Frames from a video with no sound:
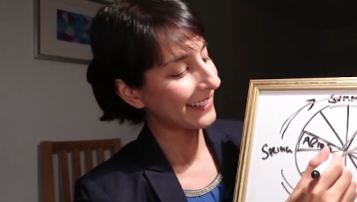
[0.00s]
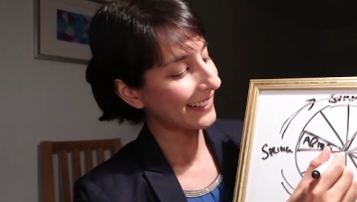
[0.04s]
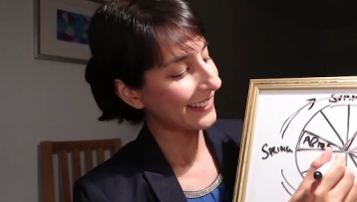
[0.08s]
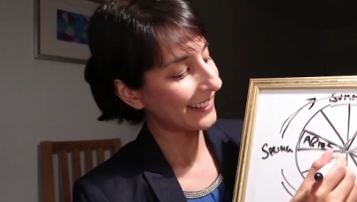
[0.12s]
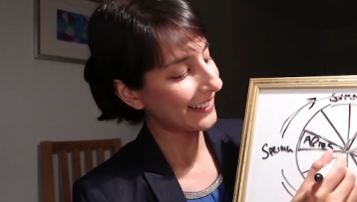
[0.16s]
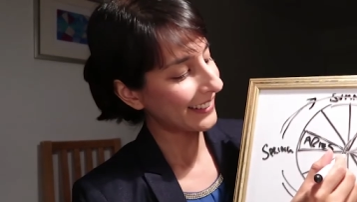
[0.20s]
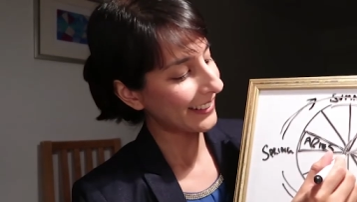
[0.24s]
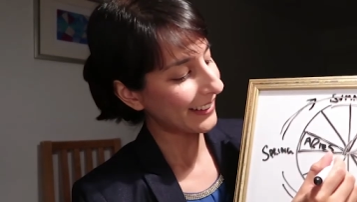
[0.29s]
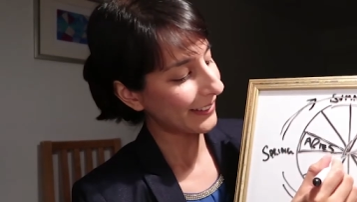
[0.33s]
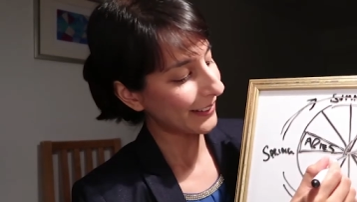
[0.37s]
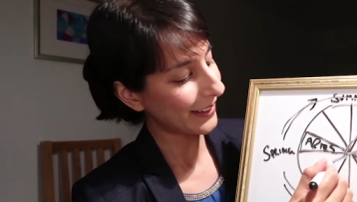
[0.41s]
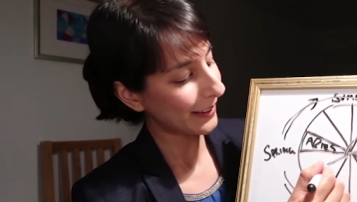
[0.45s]

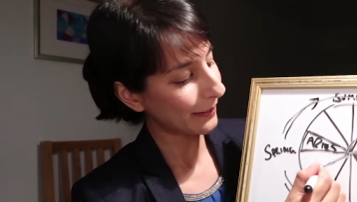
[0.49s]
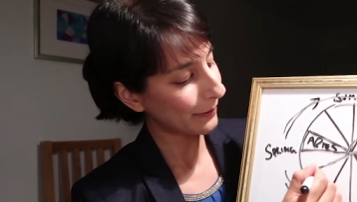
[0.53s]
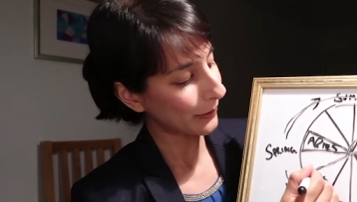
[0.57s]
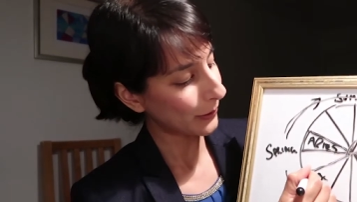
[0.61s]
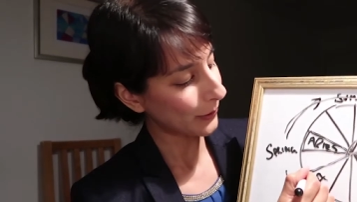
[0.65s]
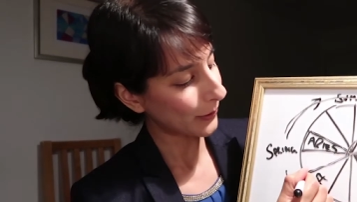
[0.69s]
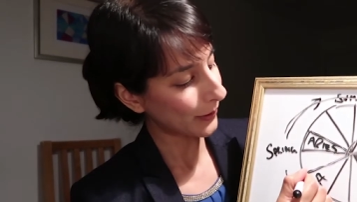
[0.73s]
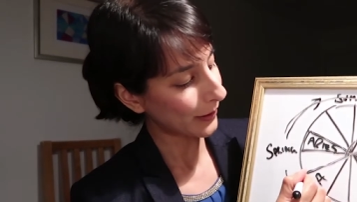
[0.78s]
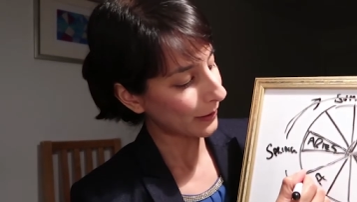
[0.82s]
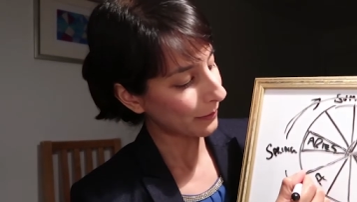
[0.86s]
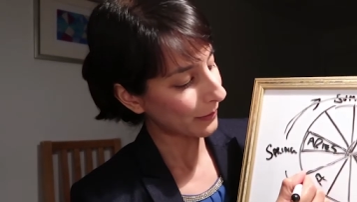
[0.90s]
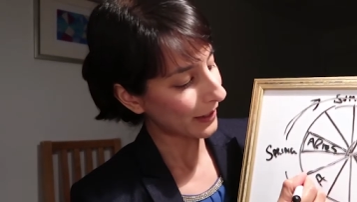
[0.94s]
You know what I'm
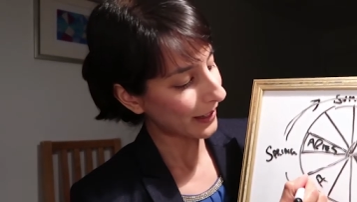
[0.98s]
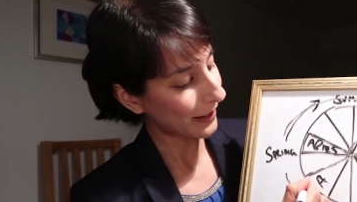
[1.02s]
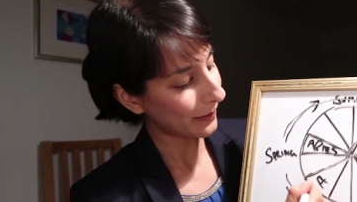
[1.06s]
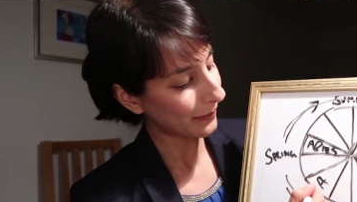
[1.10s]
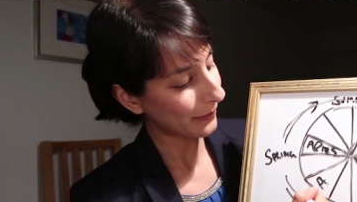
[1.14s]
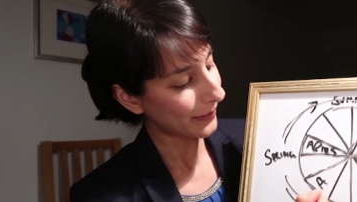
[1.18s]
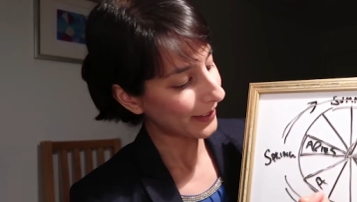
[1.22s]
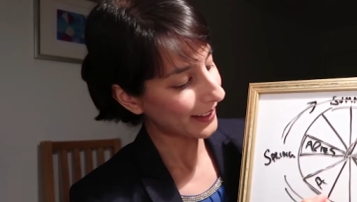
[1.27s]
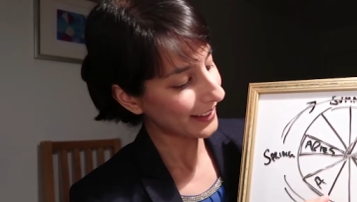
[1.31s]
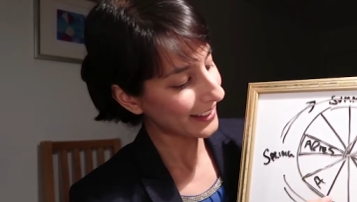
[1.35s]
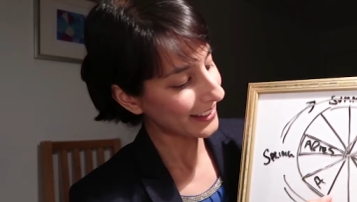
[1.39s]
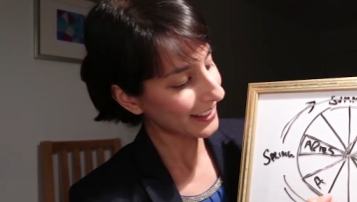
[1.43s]
talking
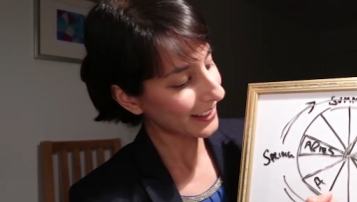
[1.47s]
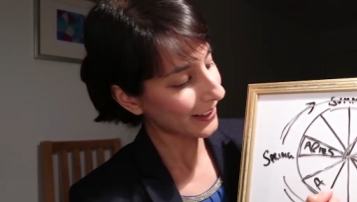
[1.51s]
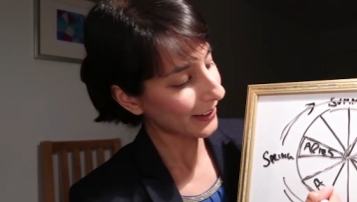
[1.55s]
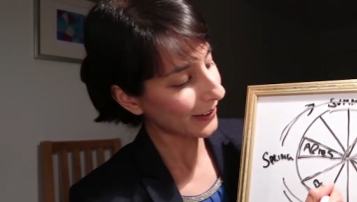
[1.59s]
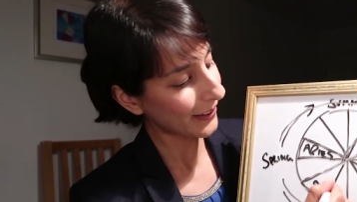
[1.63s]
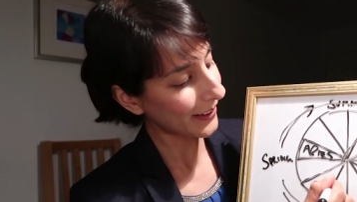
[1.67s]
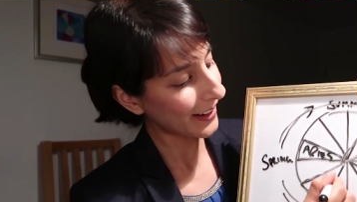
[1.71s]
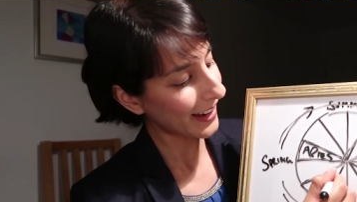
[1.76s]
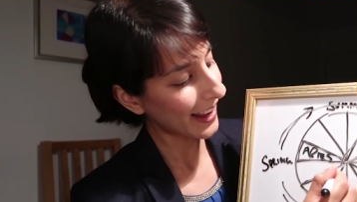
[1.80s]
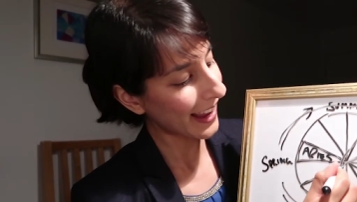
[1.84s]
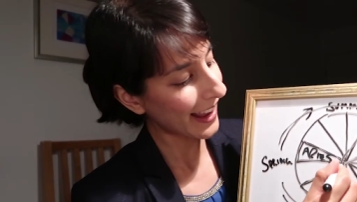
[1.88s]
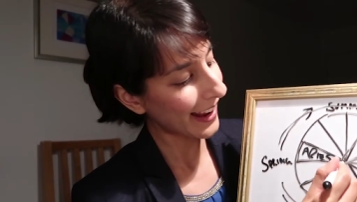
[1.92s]
about. But just
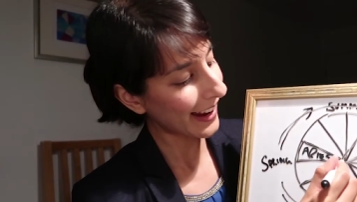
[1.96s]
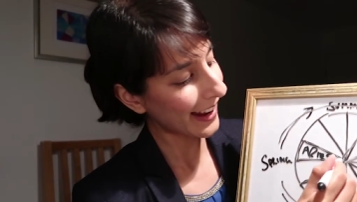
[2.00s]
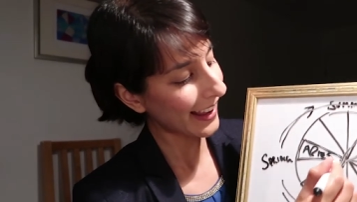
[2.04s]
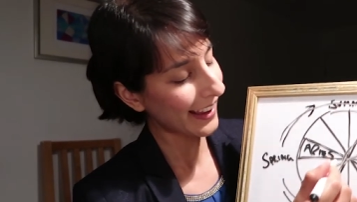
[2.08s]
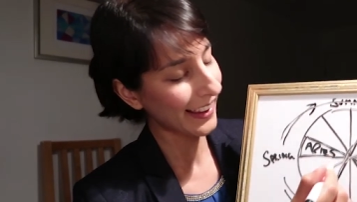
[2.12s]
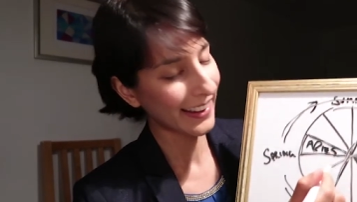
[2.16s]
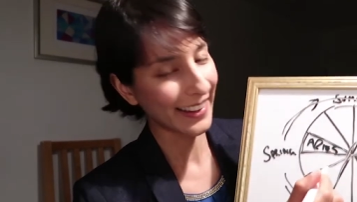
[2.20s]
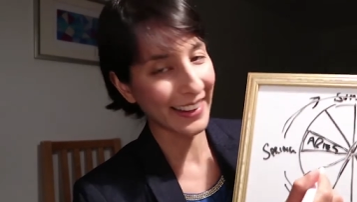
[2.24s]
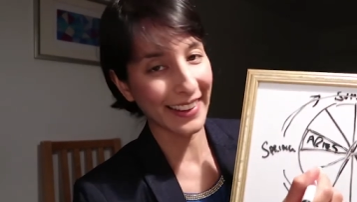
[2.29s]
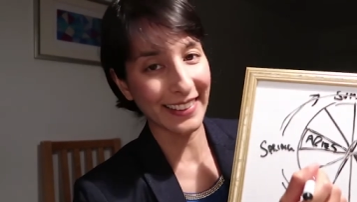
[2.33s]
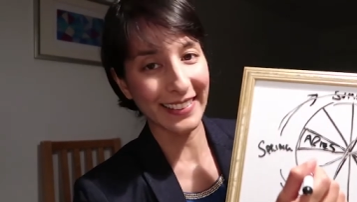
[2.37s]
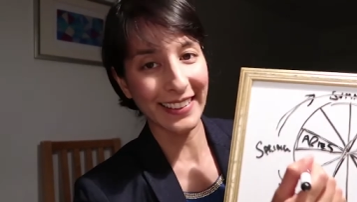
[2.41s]
go and hang
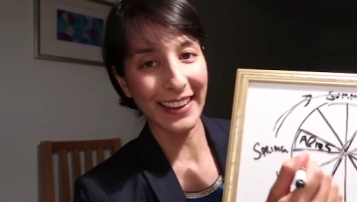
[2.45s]
out here.